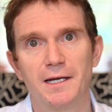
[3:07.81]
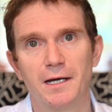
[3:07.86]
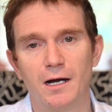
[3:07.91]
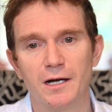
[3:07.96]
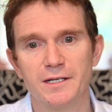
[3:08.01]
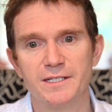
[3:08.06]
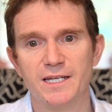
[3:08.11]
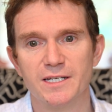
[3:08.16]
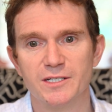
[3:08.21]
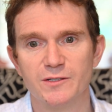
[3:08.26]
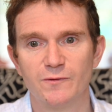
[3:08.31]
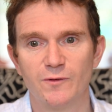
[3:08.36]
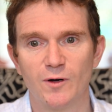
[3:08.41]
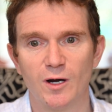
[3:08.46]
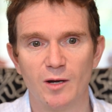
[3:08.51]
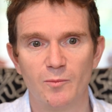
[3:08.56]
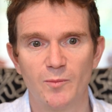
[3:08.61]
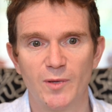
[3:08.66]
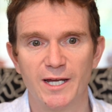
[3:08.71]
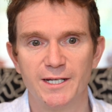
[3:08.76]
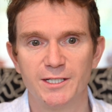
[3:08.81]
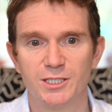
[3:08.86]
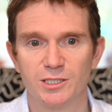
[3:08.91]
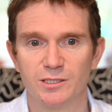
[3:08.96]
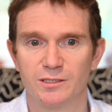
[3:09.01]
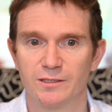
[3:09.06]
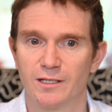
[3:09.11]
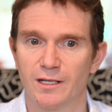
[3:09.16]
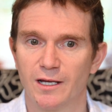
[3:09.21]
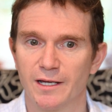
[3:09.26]
identify a
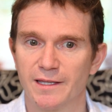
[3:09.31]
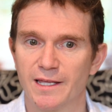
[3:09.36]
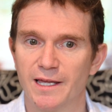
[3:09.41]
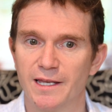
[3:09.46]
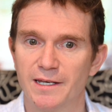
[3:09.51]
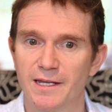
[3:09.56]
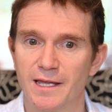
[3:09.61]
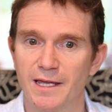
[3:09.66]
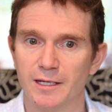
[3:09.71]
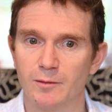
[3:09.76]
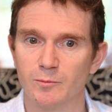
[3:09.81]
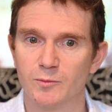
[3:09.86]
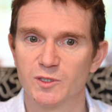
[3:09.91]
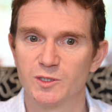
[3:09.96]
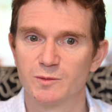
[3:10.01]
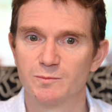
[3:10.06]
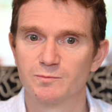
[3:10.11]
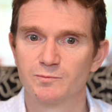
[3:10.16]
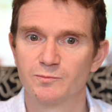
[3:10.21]
patient, like their names.